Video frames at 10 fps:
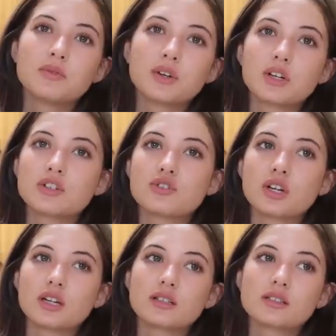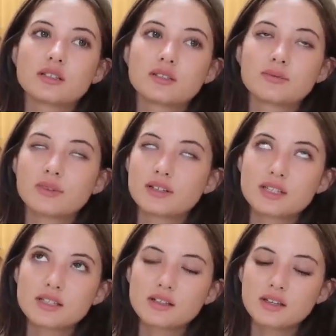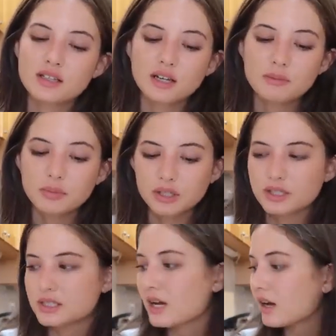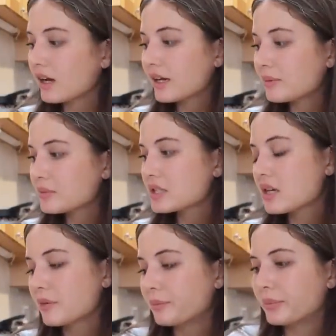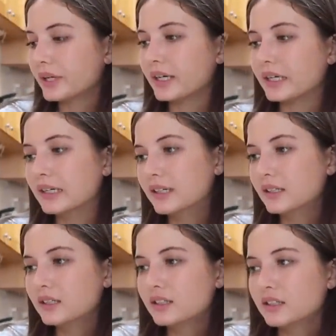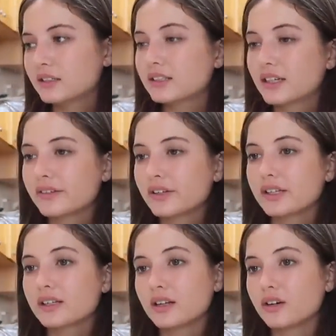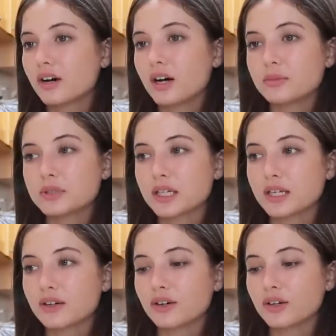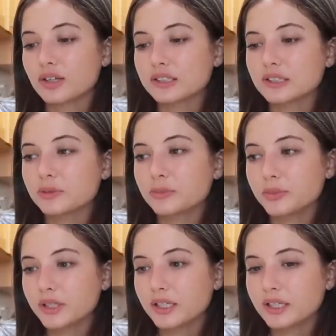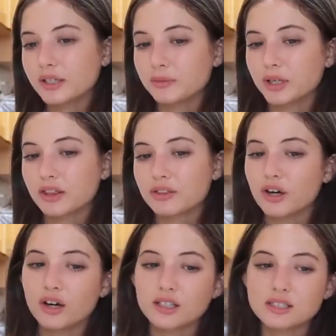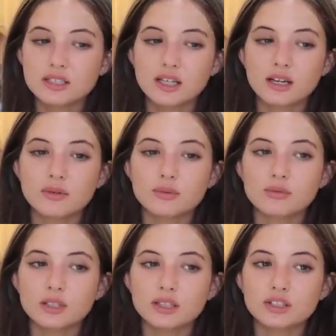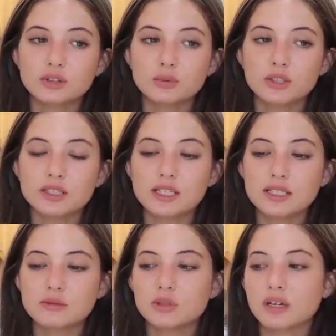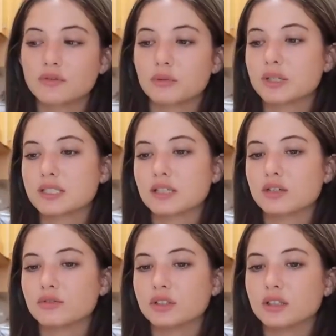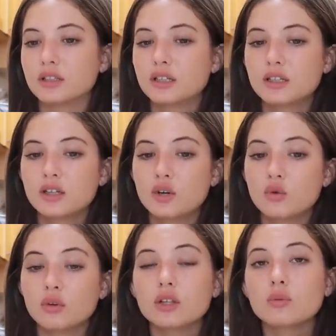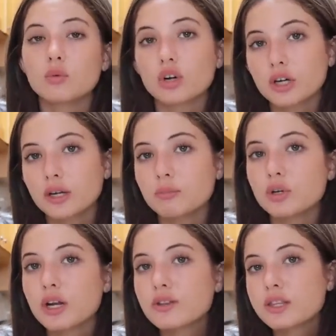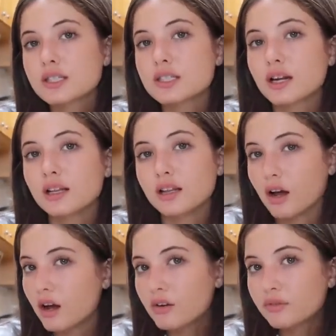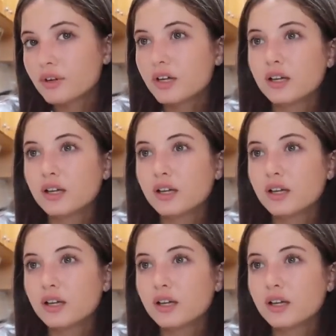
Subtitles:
I'm very drained, as I said like a million times, but it's kind of like a little update on me and my thoughts. I really just want to take some time for myself and really work and put out things that I love.